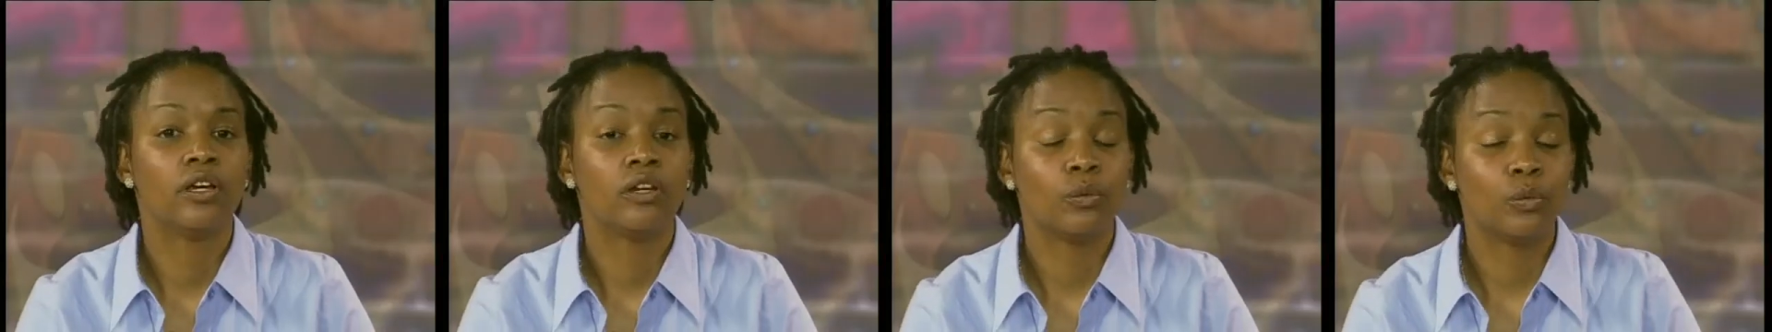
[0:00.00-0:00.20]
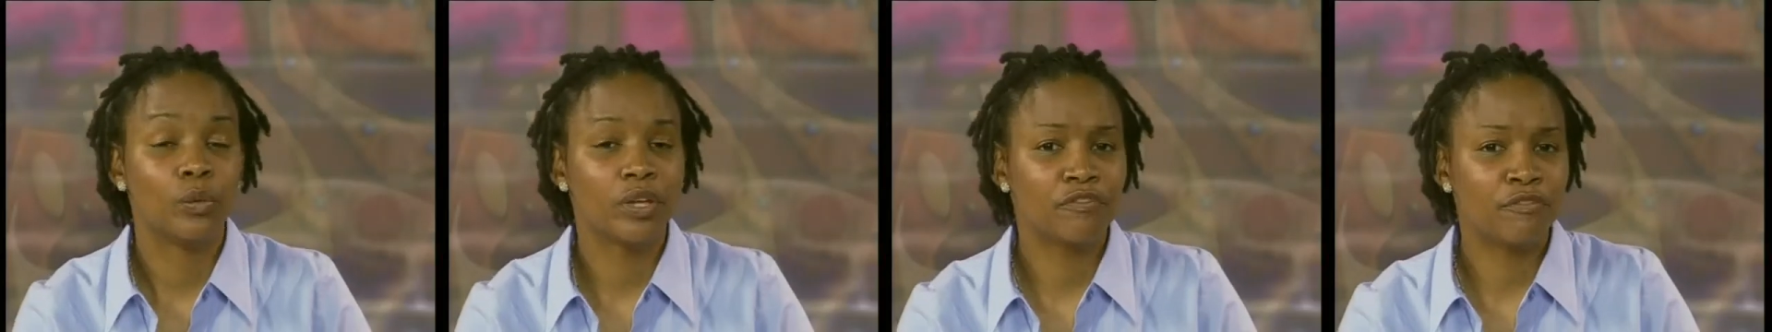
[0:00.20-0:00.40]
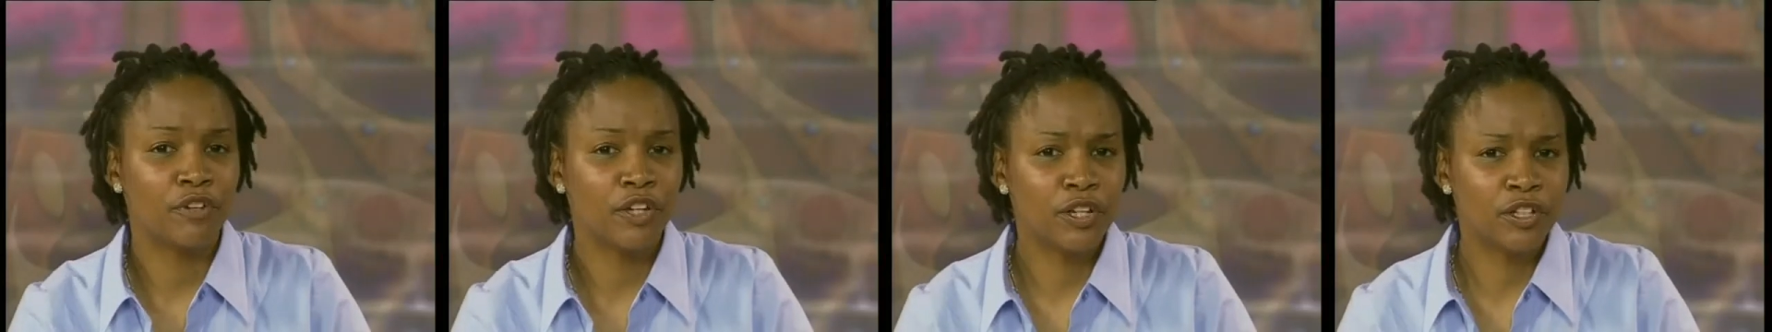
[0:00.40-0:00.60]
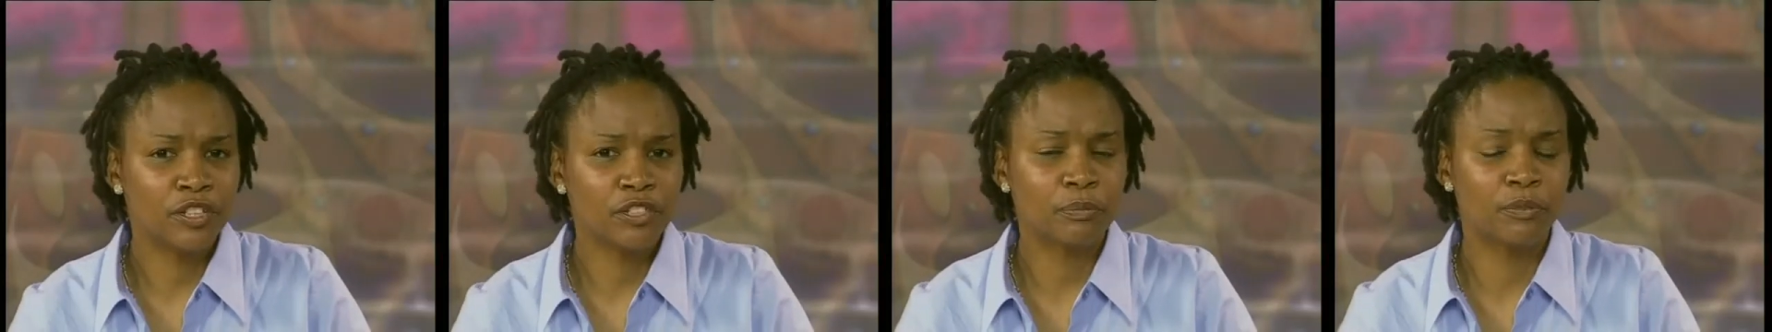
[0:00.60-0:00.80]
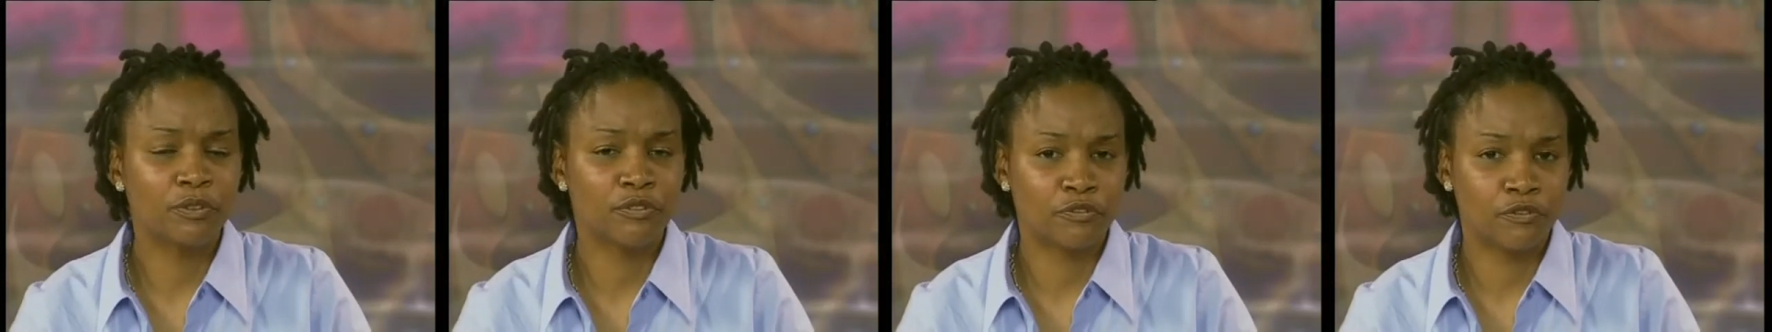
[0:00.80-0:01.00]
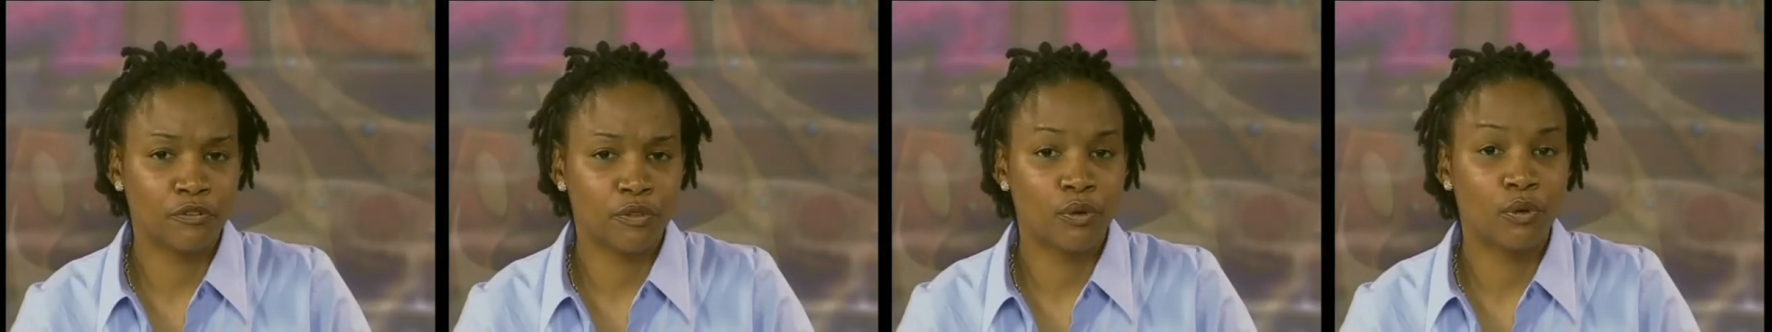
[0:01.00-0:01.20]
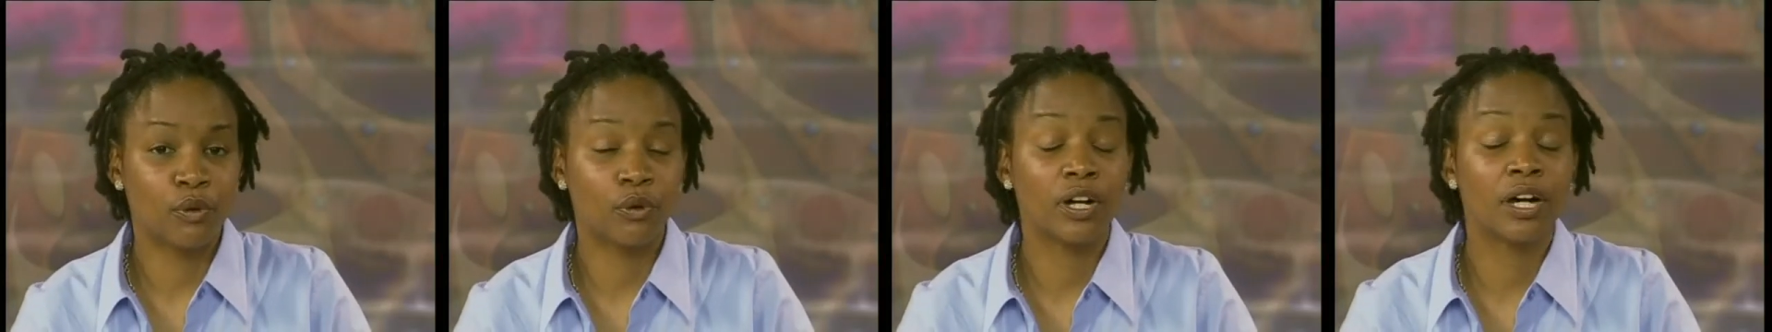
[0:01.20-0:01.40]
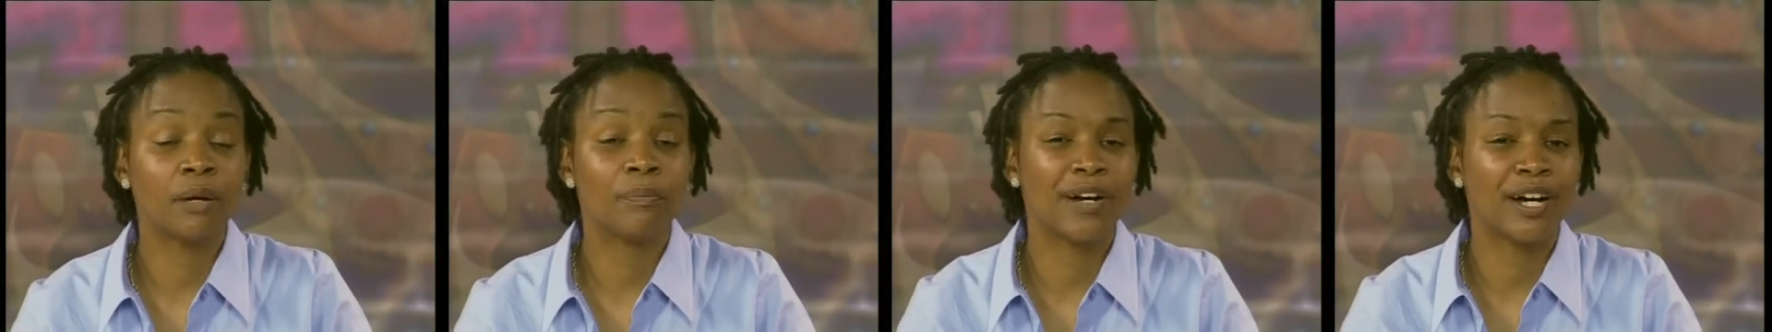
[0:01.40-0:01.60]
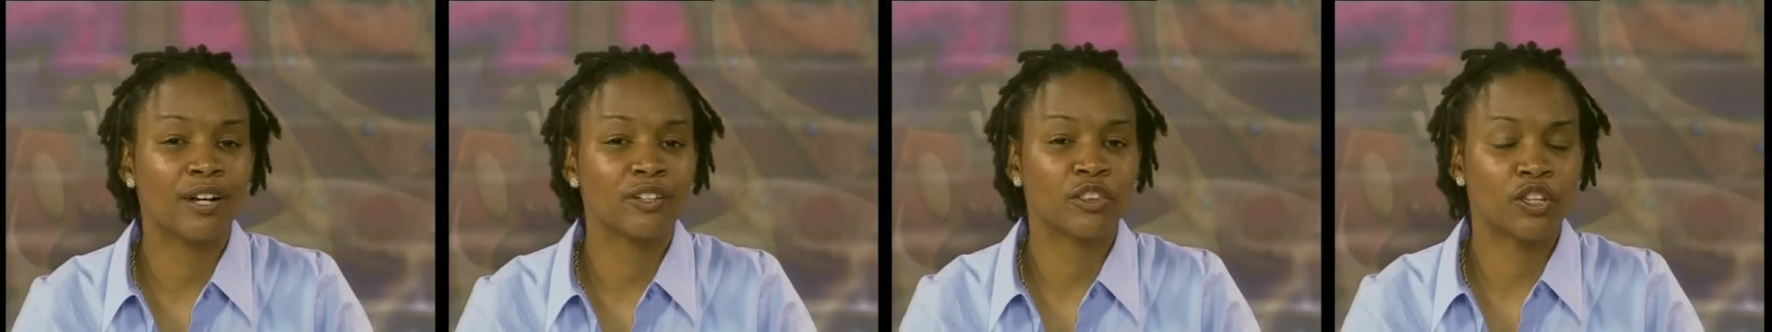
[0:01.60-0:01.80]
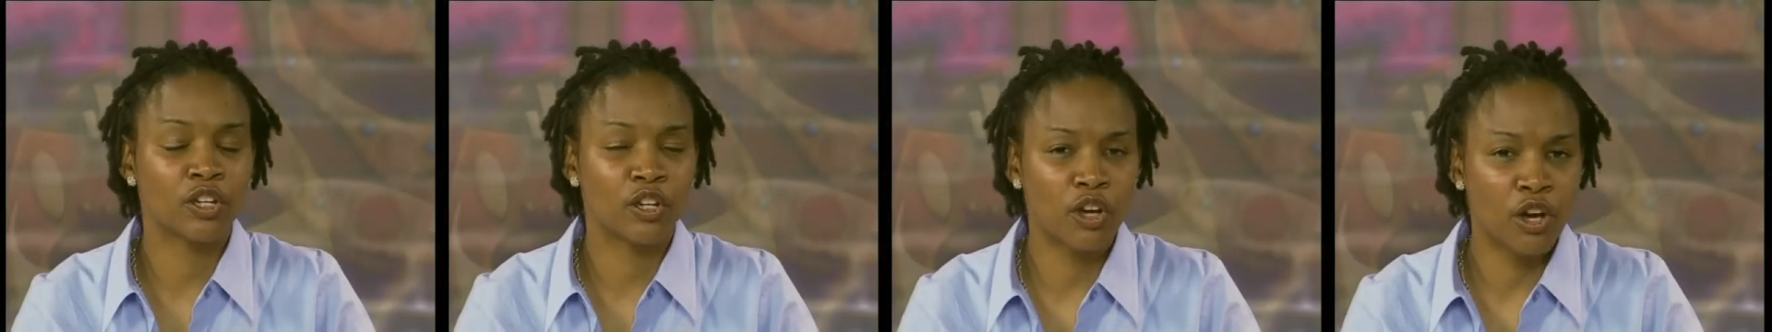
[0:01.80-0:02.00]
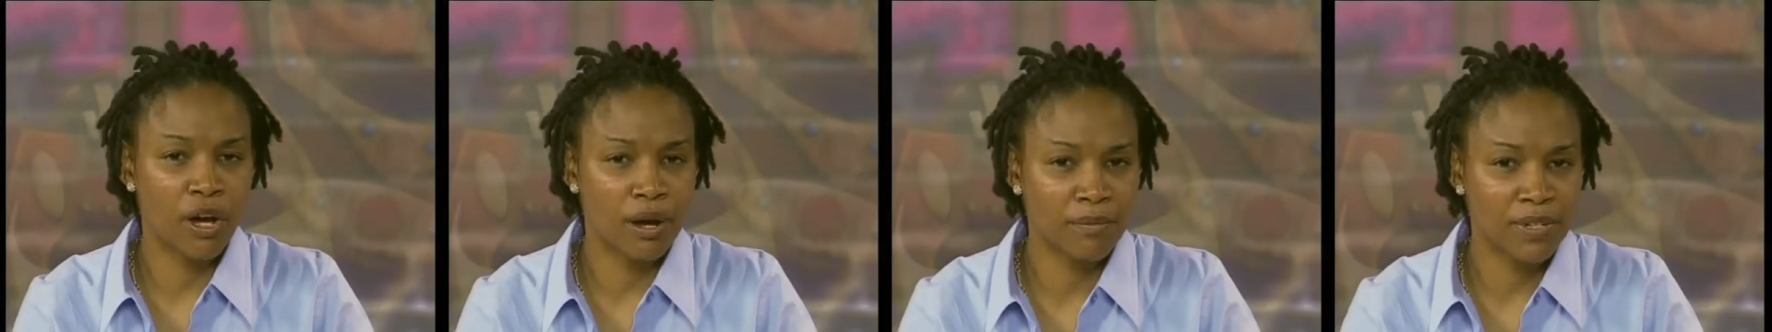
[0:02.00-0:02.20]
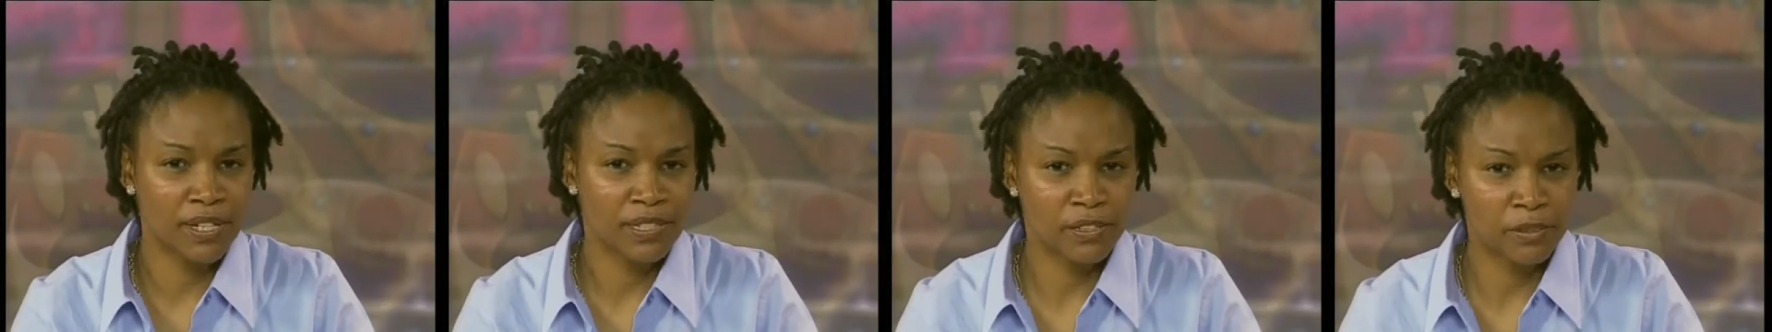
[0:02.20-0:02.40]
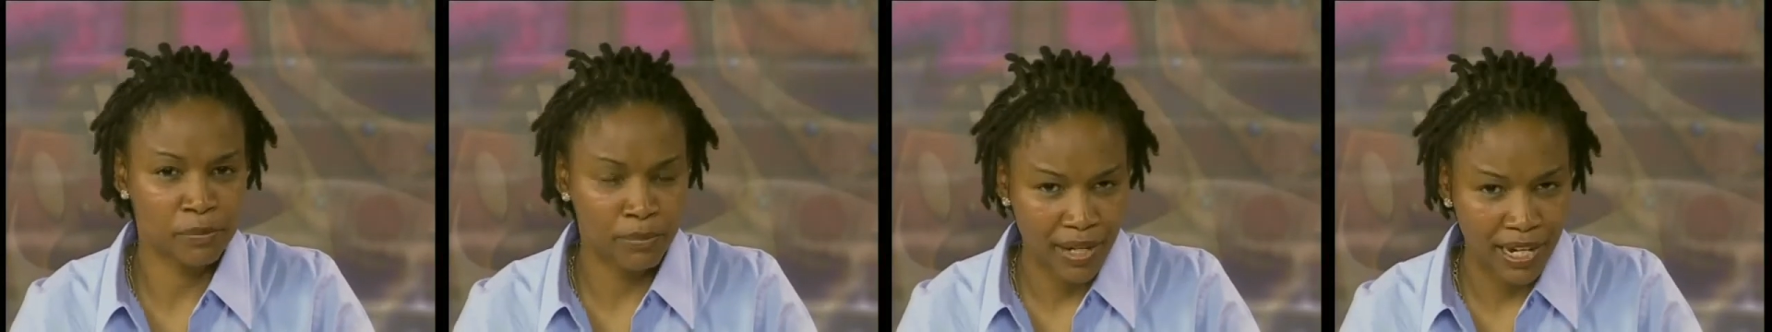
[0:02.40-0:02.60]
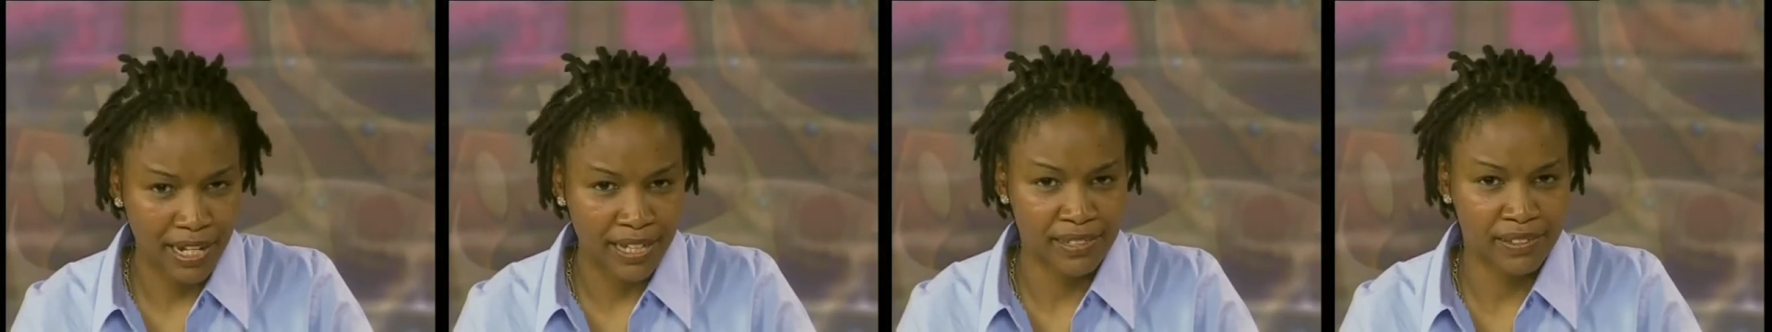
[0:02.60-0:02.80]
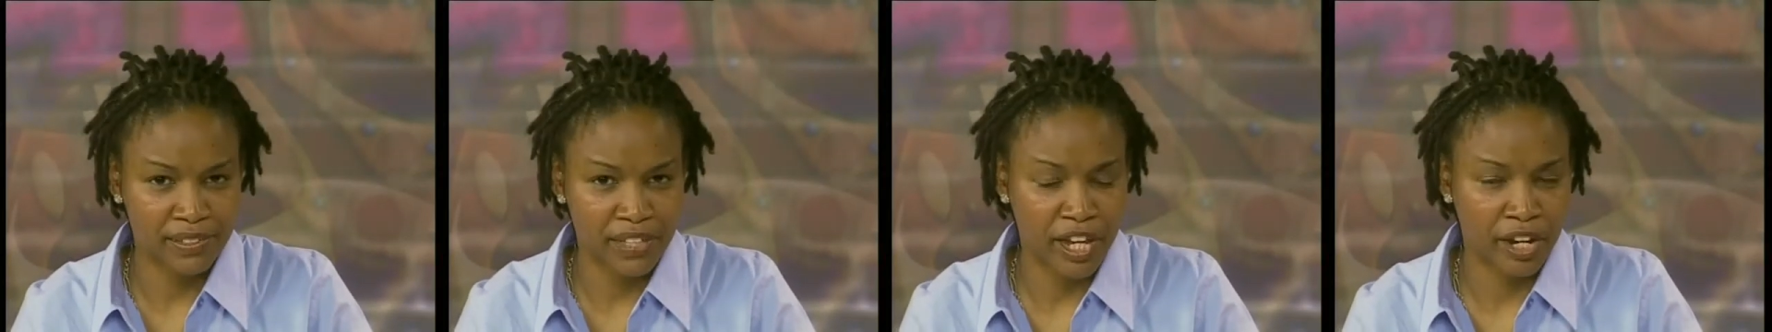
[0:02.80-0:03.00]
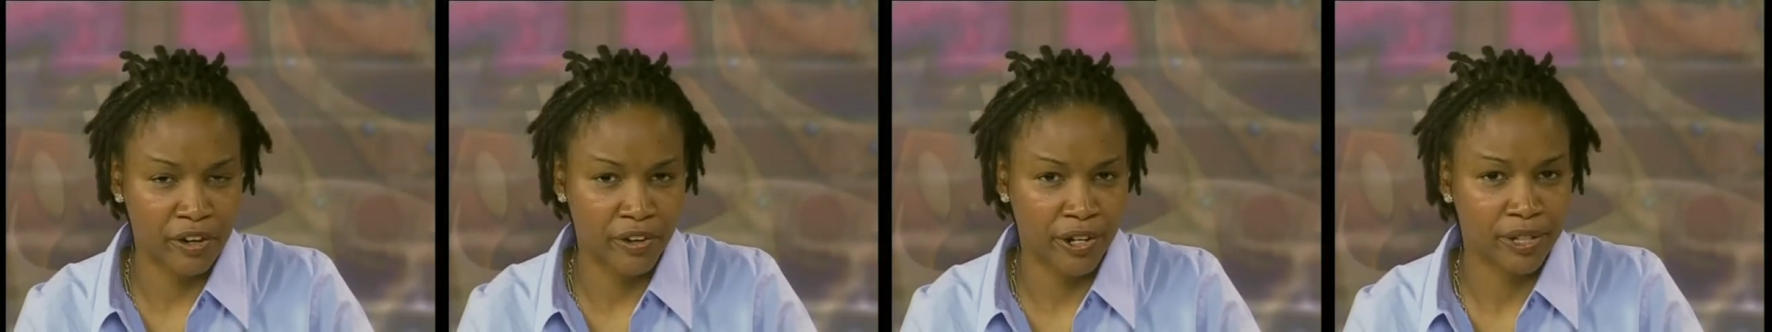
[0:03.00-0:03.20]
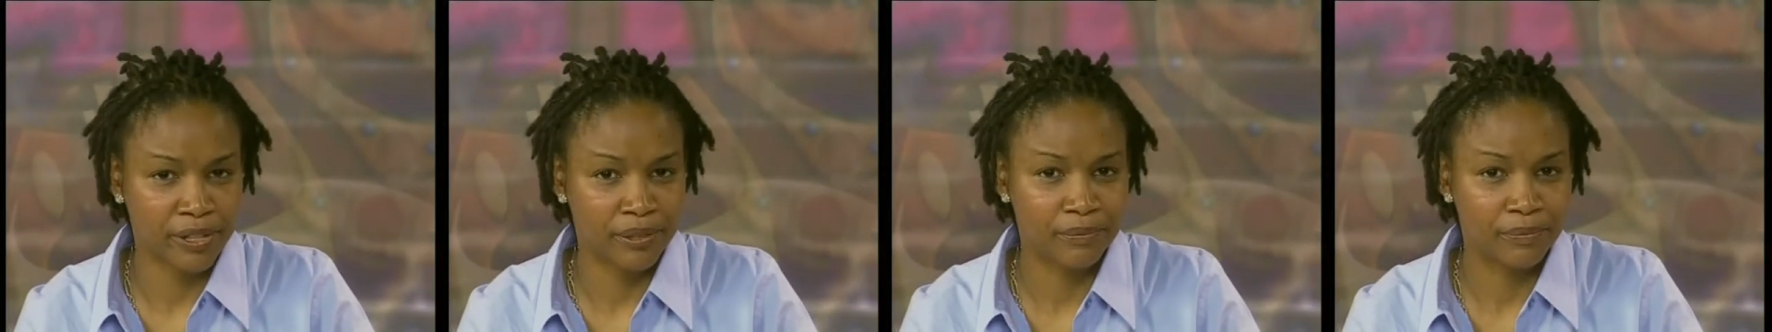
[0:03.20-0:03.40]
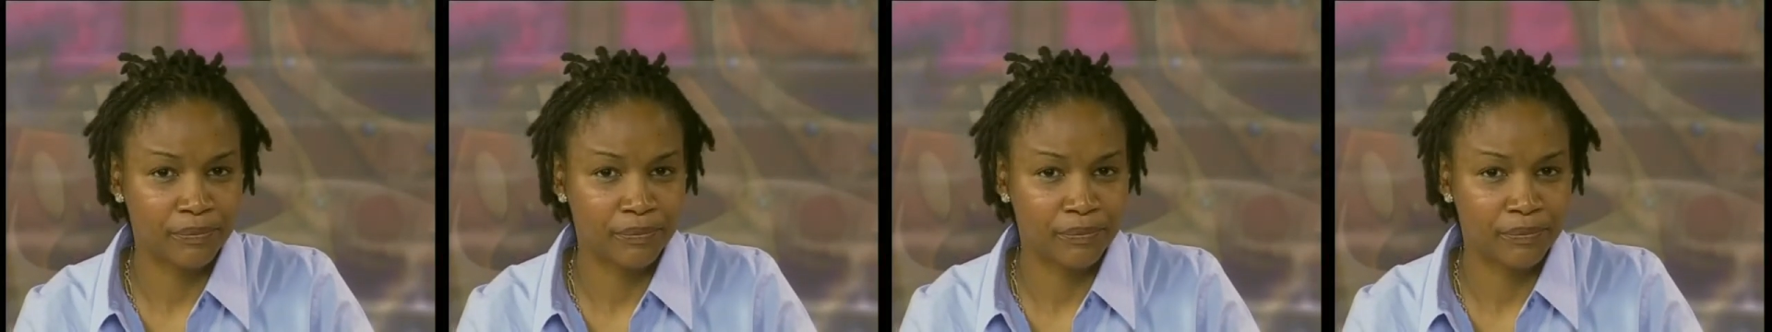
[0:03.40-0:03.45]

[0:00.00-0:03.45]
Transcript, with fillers: We've learned before about the comma splice error.